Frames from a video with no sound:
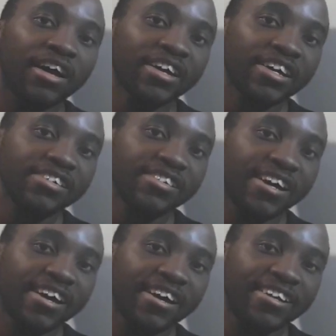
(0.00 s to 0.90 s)
Hi guys,
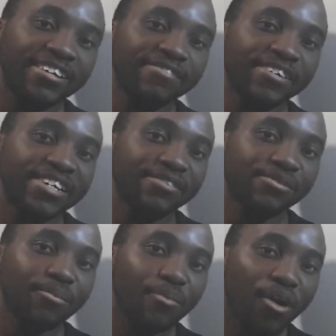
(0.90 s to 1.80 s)
Lever here
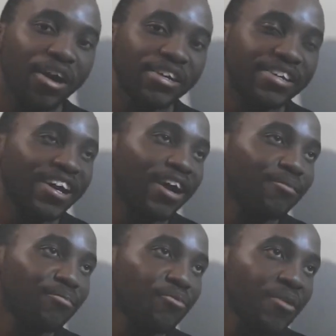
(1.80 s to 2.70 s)
from Bright
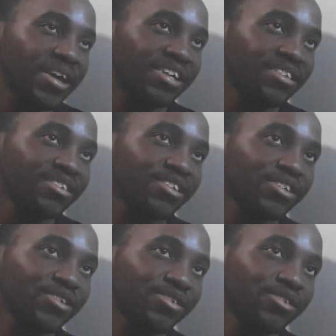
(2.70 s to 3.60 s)
Young Brains.
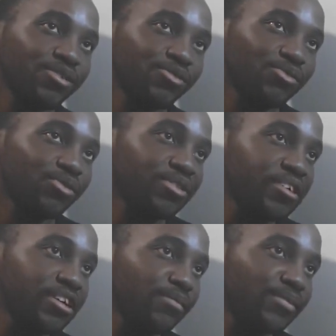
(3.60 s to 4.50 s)
So,
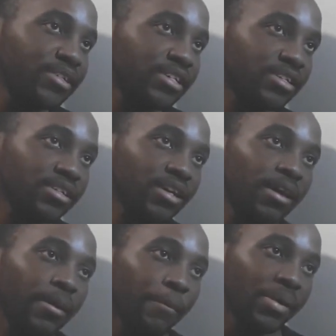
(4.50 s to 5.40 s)
Theorem 6
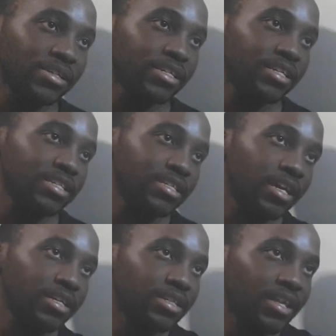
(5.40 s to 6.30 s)
basically
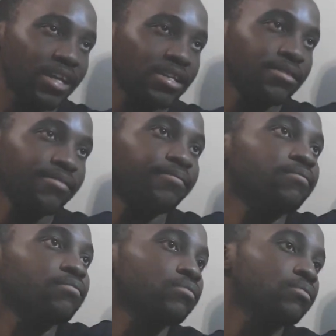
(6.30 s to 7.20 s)
states that
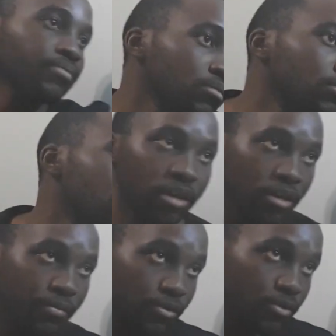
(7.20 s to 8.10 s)

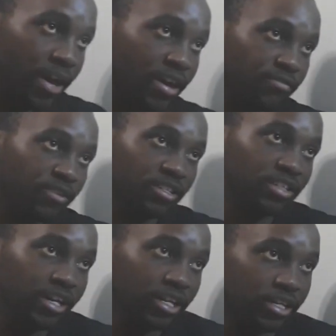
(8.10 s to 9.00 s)
if you have a
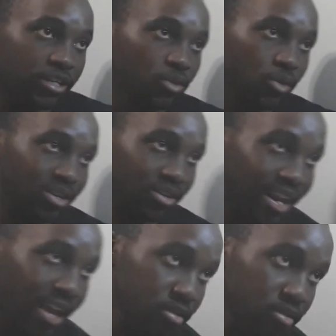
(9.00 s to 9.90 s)
cyclic
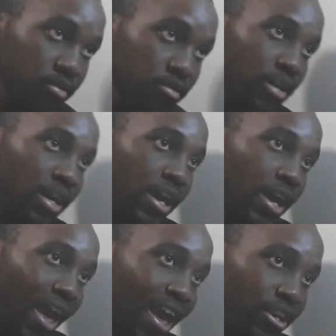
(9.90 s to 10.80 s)
quadrilateral
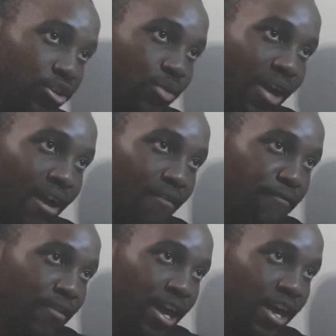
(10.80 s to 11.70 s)
and you have
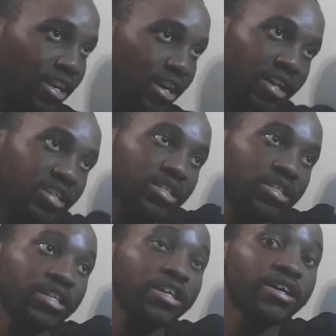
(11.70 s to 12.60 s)
an
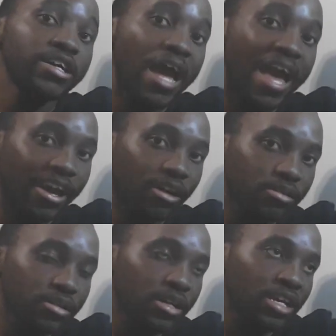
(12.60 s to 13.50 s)
exterior
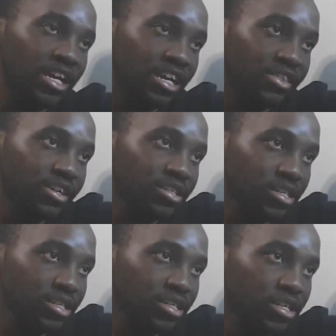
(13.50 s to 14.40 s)
angle, this
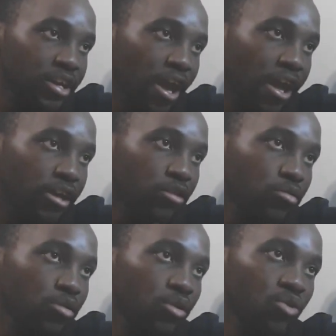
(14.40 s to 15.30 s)
exterior
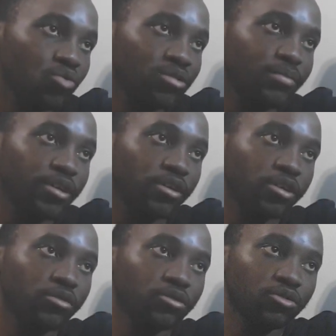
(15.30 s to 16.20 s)
angle will be
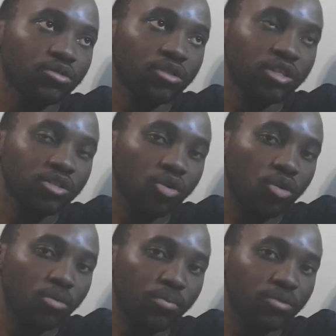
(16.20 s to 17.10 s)
equal to this
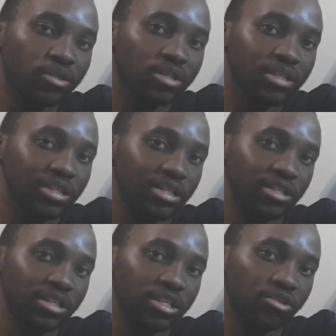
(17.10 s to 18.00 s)
opposite
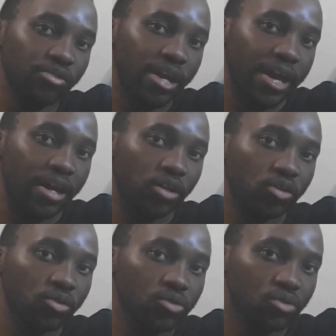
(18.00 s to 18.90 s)
interior
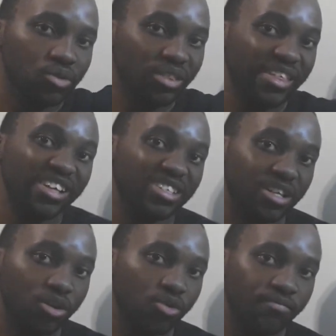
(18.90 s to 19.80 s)
angle. That's the
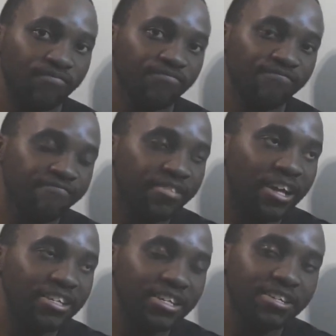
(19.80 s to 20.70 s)
law.
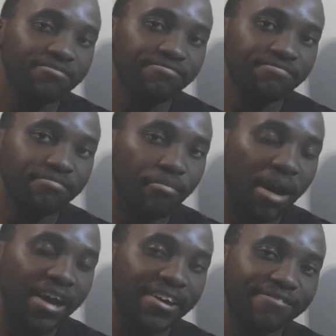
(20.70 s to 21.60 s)
That's it.
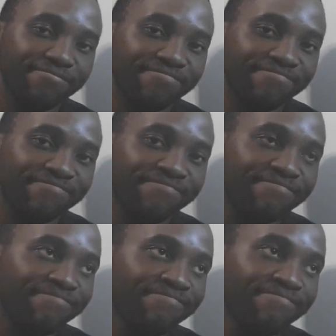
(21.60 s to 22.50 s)
Bye.
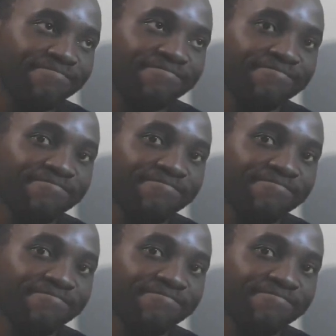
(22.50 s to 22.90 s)
Bruh.